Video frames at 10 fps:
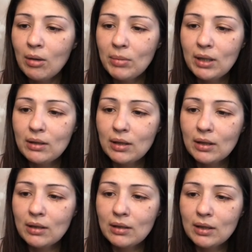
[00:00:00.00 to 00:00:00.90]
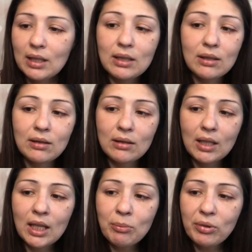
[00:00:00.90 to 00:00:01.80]
It says
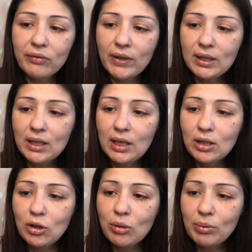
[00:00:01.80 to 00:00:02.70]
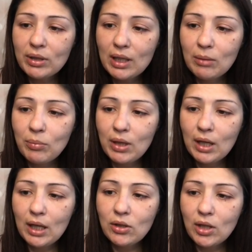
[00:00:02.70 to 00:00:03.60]
Skin Perfecting 2%
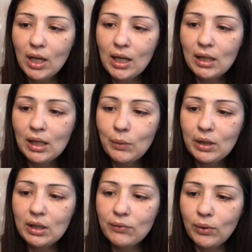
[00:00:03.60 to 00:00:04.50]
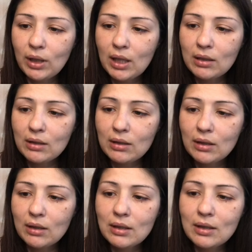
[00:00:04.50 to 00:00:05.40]
BHA liquid exfoliant
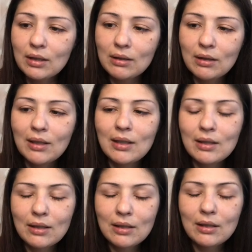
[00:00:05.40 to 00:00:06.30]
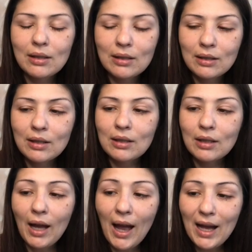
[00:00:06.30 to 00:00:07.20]

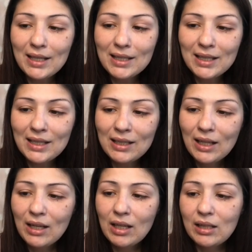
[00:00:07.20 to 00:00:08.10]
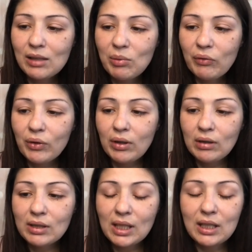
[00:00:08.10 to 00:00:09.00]
salicylic acid, and it's meant for
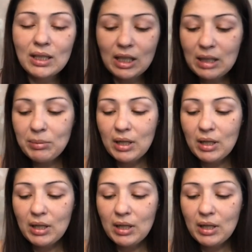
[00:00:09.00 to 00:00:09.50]
all skin types.